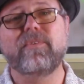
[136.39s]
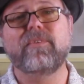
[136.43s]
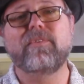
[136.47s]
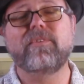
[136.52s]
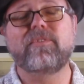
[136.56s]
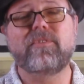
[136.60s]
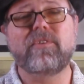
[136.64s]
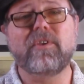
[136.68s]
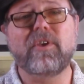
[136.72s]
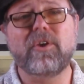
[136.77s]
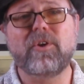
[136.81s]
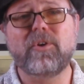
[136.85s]

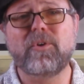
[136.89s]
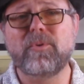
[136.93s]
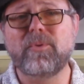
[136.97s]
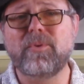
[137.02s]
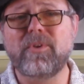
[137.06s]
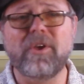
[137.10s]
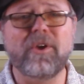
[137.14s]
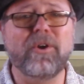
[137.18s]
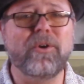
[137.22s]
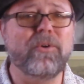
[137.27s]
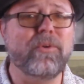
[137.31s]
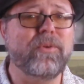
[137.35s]
So
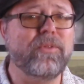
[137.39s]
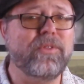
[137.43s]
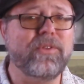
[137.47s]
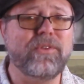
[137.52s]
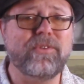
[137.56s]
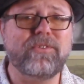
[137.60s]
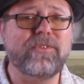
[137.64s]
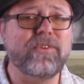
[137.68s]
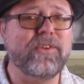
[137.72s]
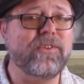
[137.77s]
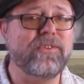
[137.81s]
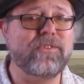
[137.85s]
no,
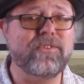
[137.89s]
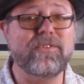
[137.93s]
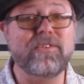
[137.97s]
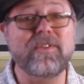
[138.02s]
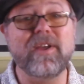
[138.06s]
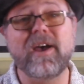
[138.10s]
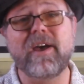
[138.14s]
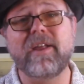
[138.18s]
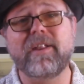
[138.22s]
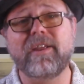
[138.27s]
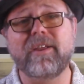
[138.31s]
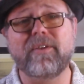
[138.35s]
this is
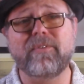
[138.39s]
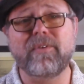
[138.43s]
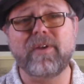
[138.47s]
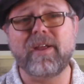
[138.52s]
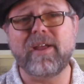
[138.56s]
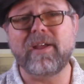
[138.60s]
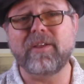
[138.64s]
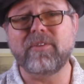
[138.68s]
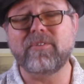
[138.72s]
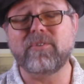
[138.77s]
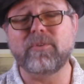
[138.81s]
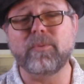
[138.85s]
not a
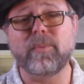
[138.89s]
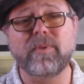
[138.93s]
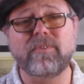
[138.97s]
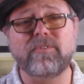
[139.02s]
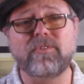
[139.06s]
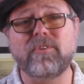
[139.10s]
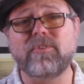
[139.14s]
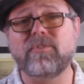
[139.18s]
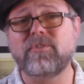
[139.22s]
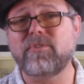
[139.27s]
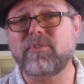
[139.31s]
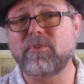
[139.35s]
rags to
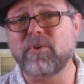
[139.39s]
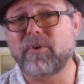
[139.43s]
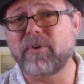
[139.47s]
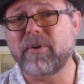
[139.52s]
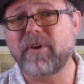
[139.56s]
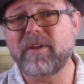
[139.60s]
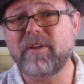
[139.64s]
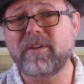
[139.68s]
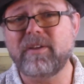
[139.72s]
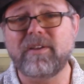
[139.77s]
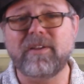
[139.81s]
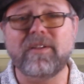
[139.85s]
riches
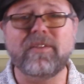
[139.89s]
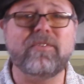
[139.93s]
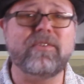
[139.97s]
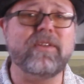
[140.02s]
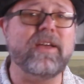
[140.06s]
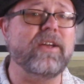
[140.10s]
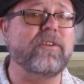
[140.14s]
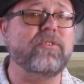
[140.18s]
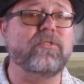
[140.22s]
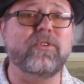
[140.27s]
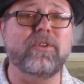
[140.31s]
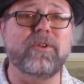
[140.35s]
story. It's
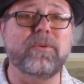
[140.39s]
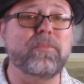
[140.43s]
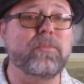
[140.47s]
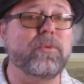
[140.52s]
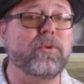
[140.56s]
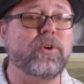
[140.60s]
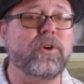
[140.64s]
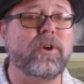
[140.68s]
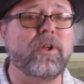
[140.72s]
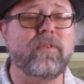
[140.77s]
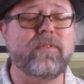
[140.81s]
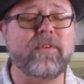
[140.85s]
actually
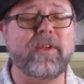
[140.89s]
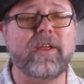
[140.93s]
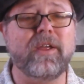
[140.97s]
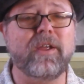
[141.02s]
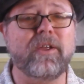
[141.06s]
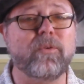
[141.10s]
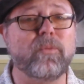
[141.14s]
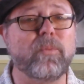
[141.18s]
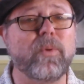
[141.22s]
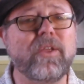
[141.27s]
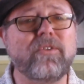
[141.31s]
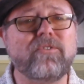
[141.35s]
more of
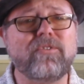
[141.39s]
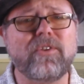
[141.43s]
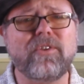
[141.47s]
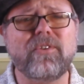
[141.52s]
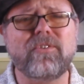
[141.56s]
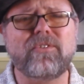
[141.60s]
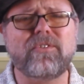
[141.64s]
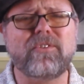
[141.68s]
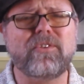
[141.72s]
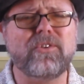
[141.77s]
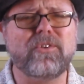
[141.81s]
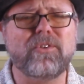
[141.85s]
a
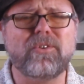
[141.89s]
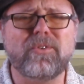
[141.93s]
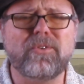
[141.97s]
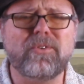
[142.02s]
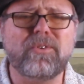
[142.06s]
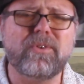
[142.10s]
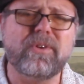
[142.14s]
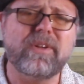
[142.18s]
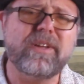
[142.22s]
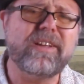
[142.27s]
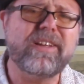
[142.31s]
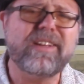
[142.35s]
riches
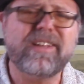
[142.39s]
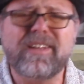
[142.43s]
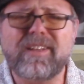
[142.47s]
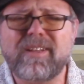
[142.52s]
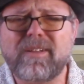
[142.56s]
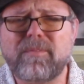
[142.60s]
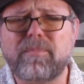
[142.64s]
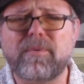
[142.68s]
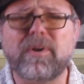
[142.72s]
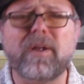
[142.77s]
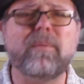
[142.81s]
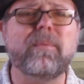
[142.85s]
to
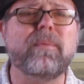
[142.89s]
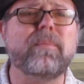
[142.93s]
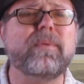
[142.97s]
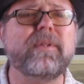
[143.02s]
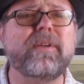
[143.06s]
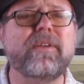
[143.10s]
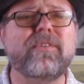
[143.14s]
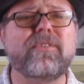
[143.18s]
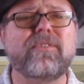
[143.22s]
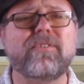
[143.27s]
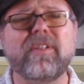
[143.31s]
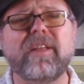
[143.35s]

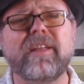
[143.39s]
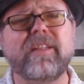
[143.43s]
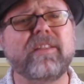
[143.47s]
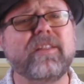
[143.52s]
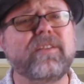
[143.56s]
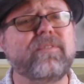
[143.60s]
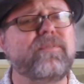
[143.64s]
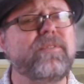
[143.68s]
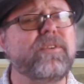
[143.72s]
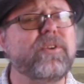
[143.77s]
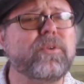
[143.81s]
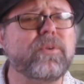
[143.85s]
probably
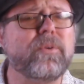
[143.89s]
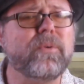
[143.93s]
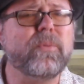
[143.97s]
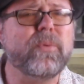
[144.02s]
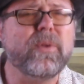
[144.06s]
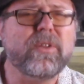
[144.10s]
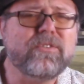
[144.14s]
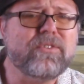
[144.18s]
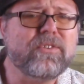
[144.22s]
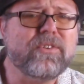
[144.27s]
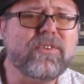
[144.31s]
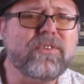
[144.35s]
slightly fewer
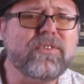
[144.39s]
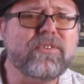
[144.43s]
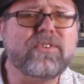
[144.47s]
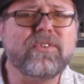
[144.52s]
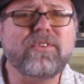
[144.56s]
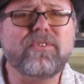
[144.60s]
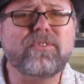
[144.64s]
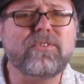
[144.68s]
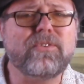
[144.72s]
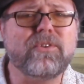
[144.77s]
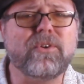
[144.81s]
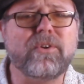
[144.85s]
riches
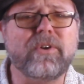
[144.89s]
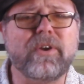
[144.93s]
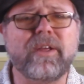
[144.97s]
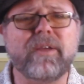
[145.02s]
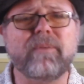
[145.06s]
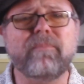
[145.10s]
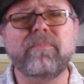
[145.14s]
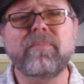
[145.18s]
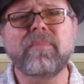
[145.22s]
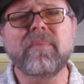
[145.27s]
story.